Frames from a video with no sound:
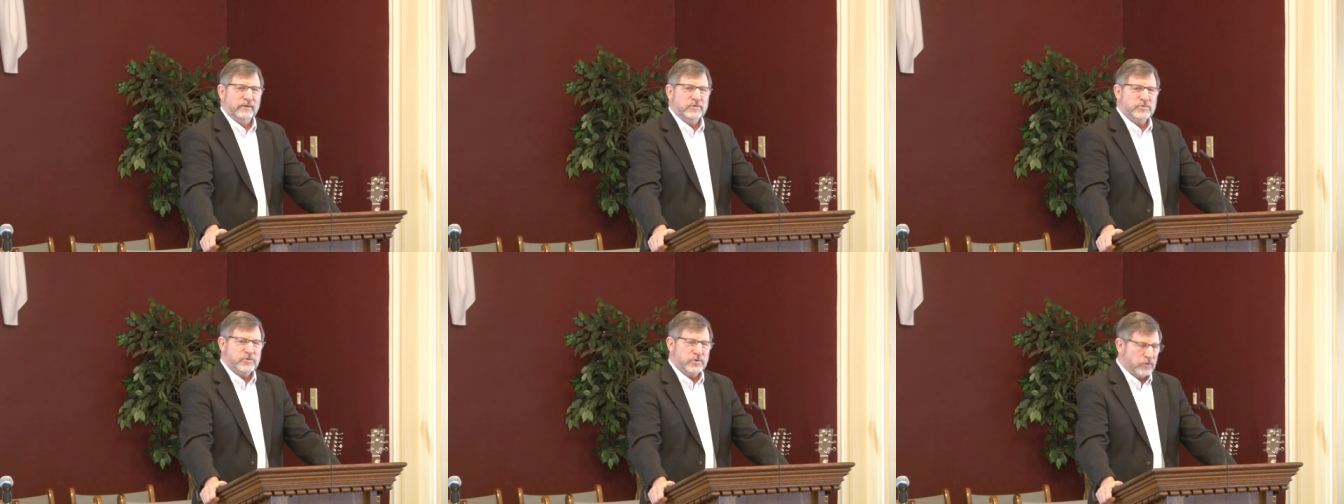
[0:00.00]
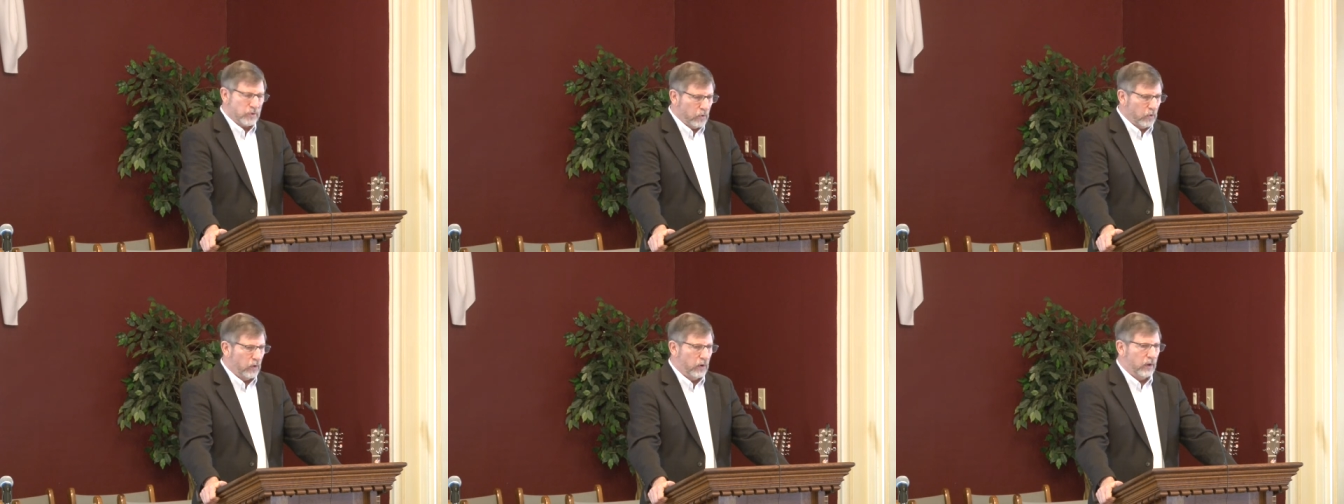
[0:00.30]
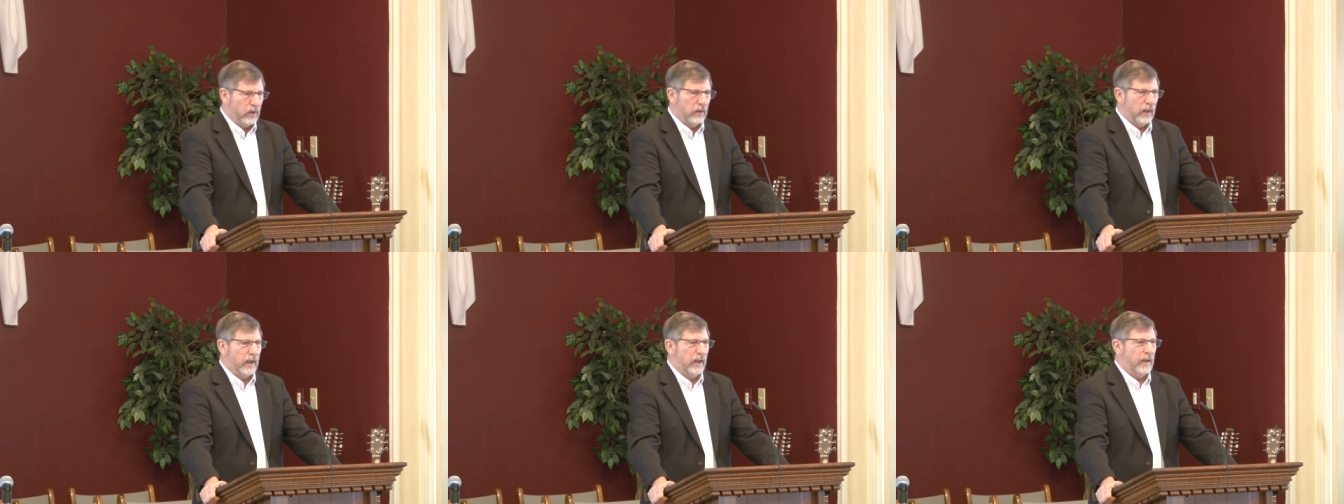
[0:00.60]
should
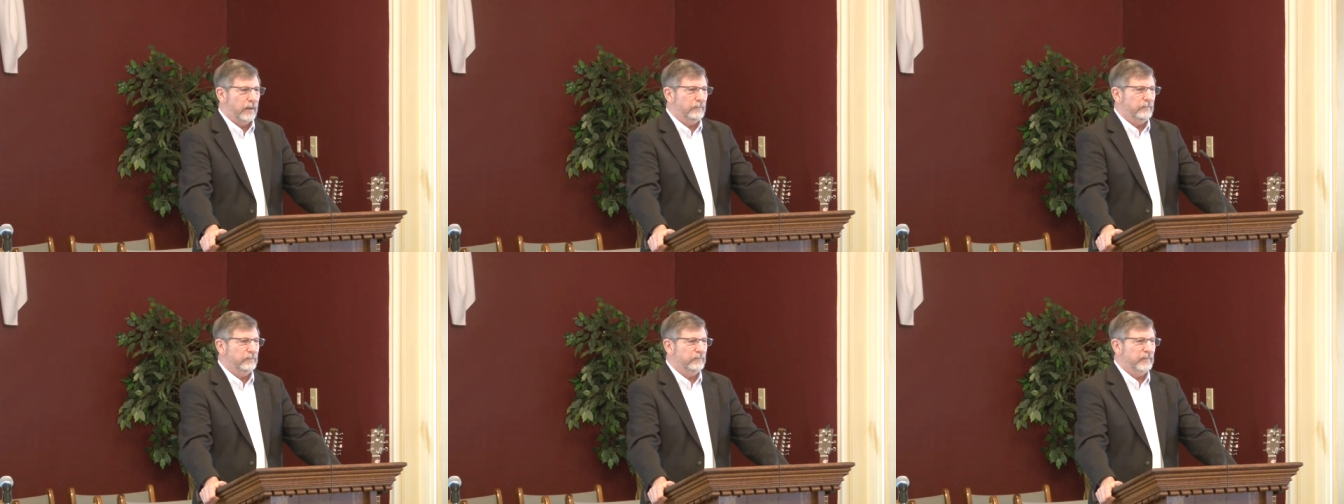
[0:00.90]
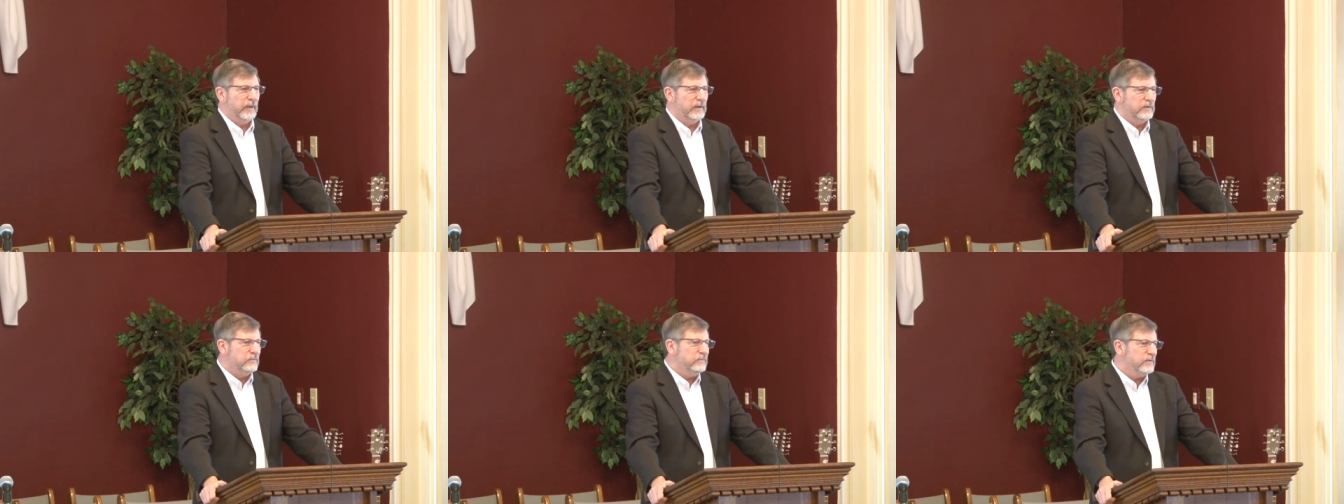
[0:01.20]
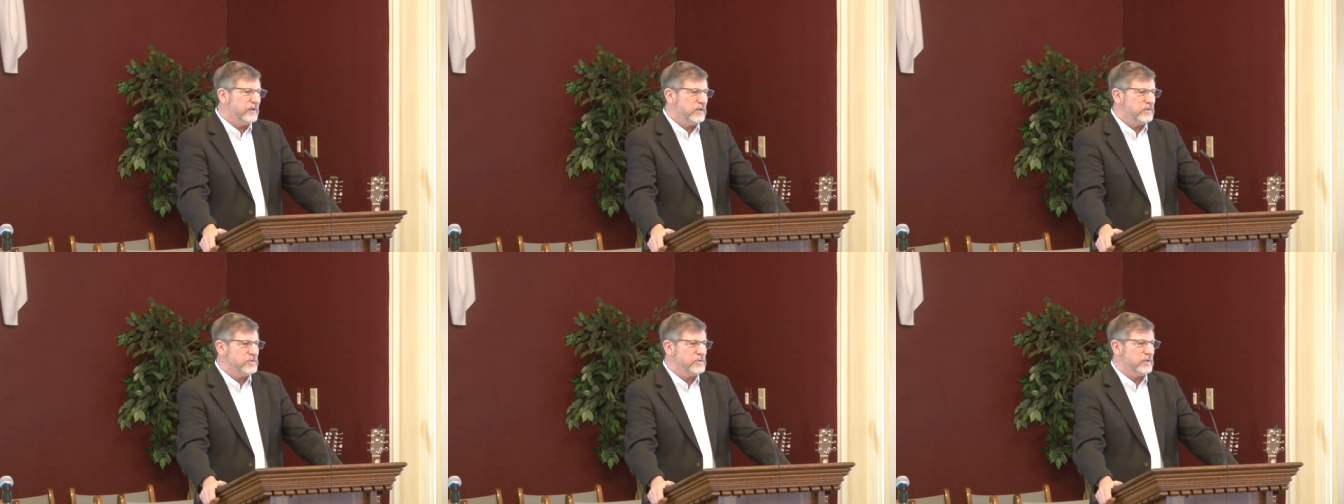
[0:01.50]
call out and
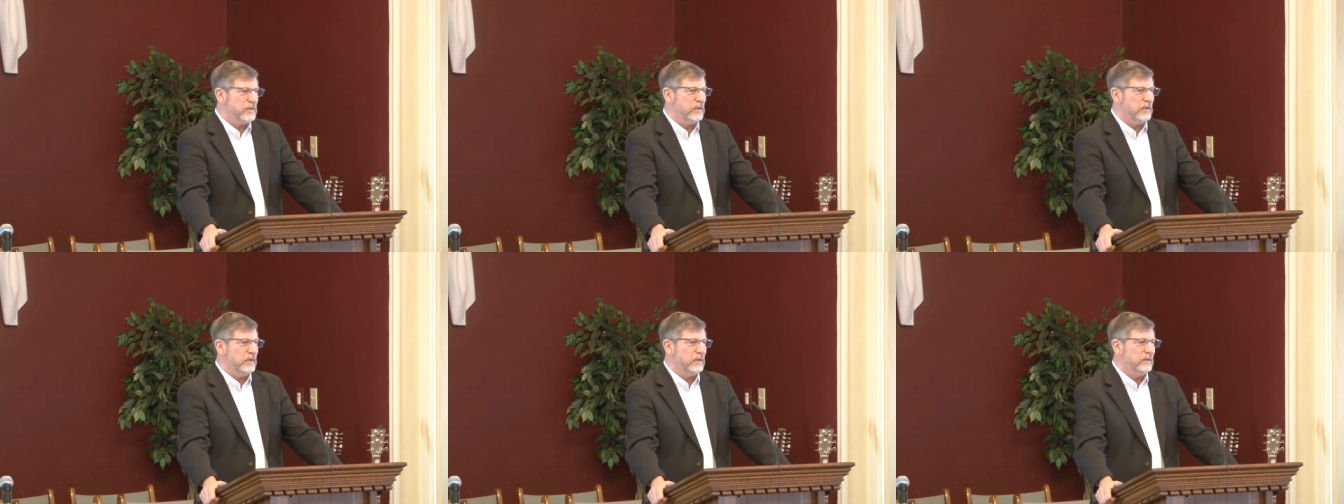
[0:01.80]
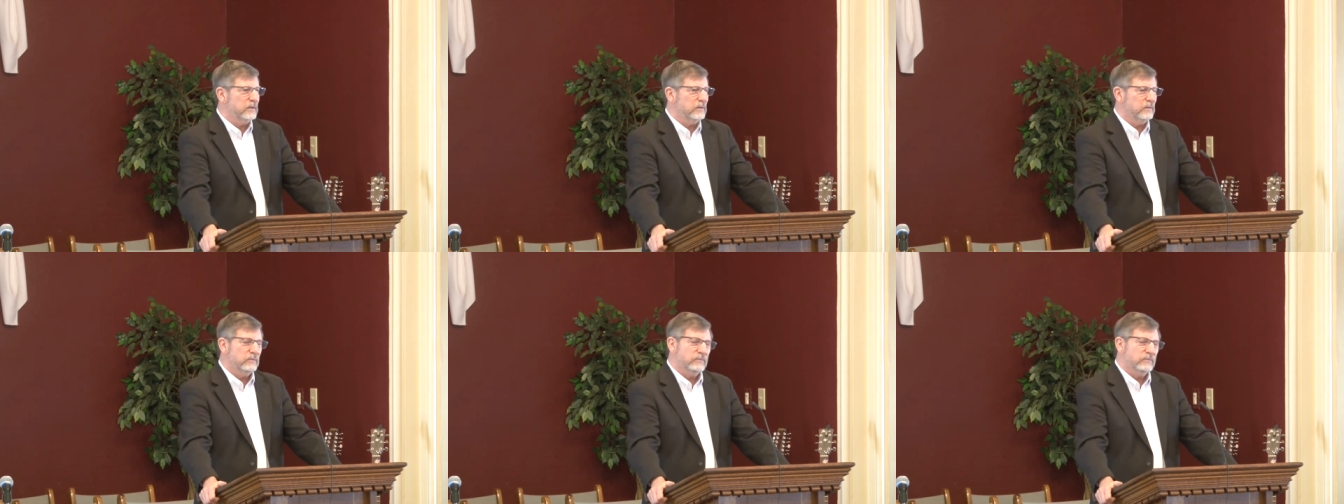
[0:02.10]
visit and